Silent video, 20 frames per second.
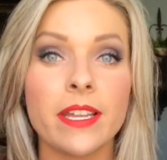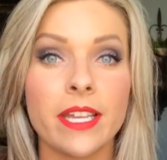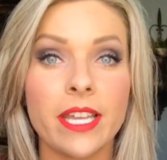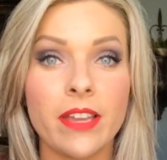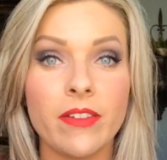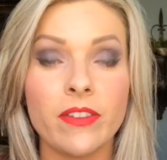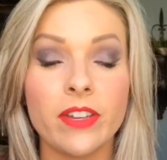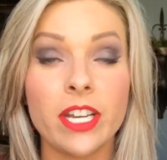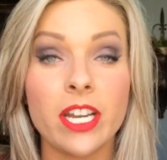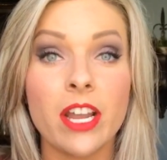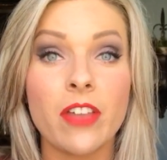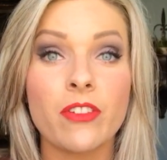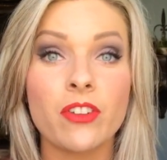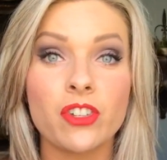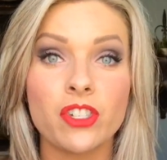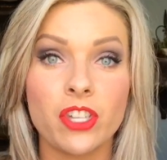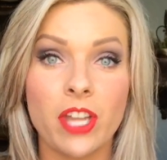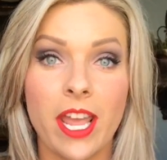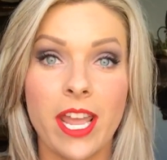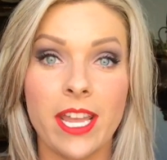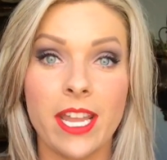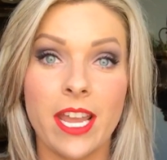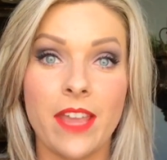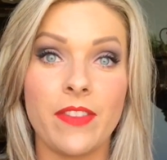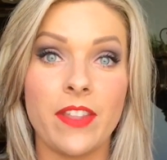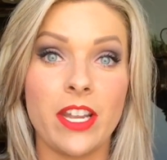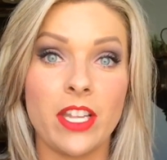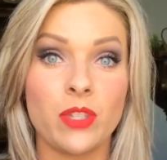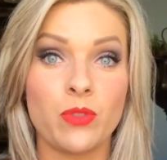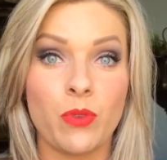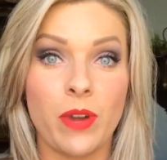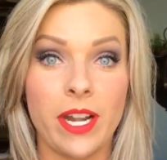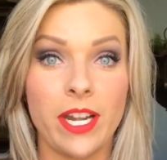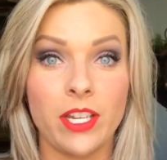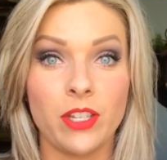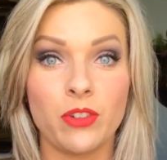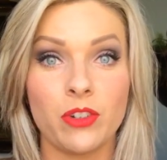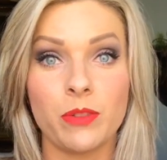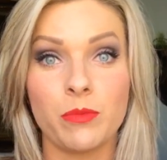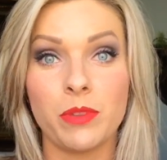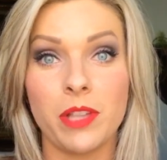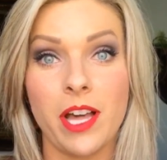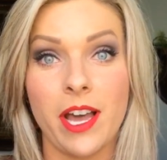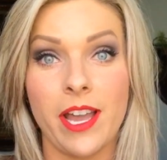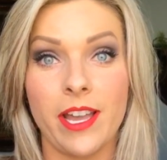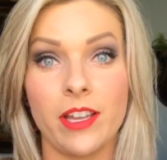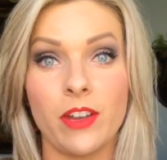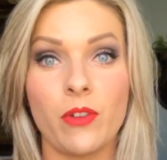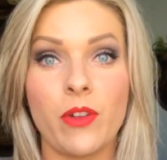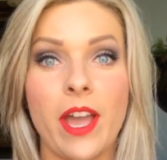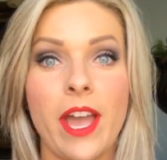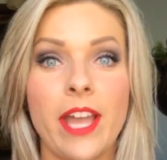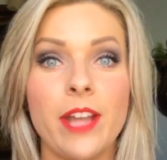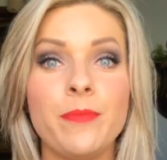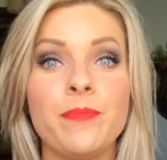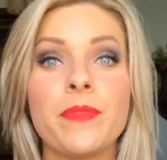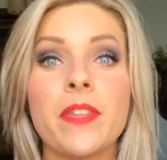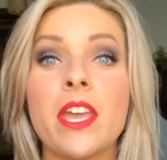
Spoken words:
Give it another shake and then it's ready to apply, okay?